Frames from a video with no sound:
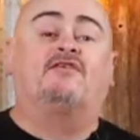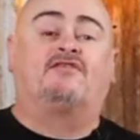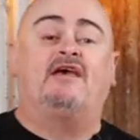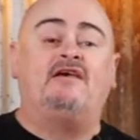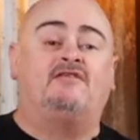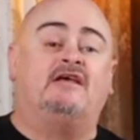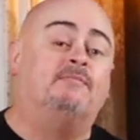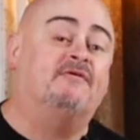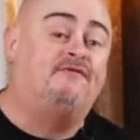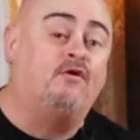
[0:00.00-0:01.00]
The seasoning
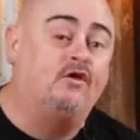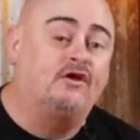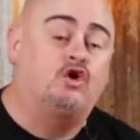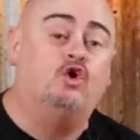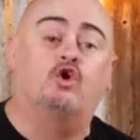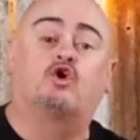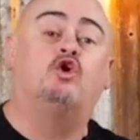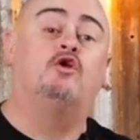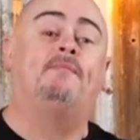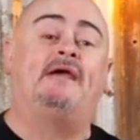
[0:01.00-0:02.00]
before the cook
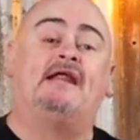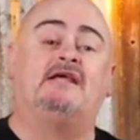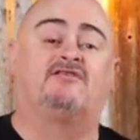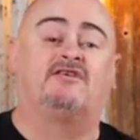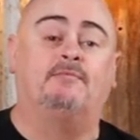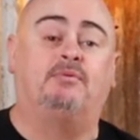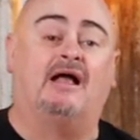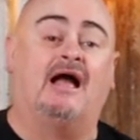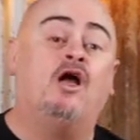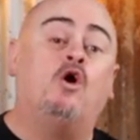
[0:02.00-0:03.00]
couldn't be any simpler.